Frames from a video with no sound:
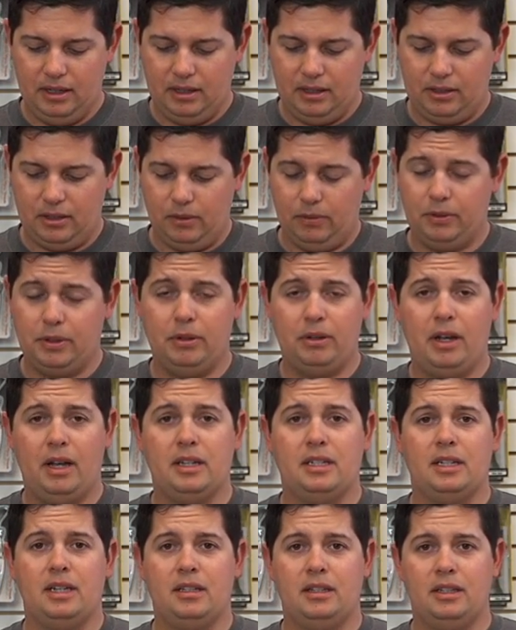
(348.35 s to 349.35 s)
So for you
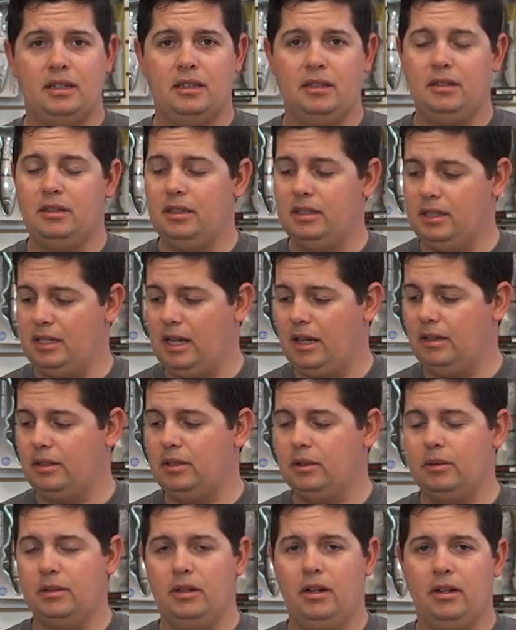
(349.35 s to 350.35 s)
guys out there in the South
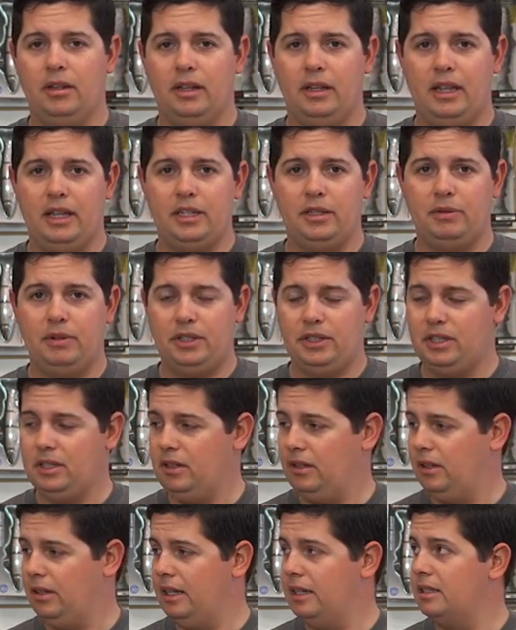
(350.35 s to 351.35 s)
doing all the ledge fishing
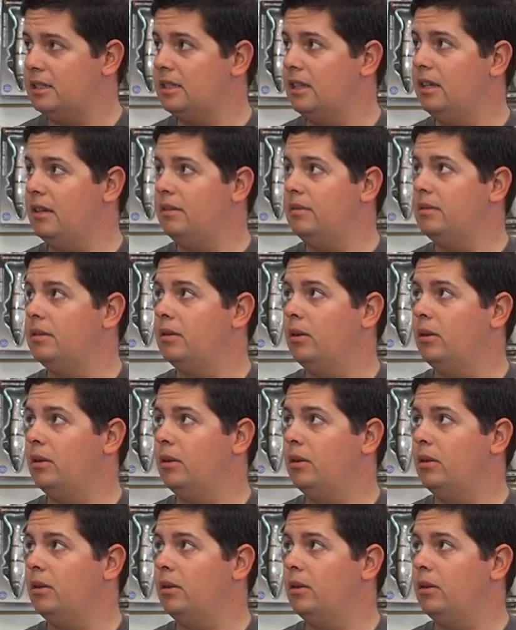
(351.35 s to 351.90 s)
and all that stuff,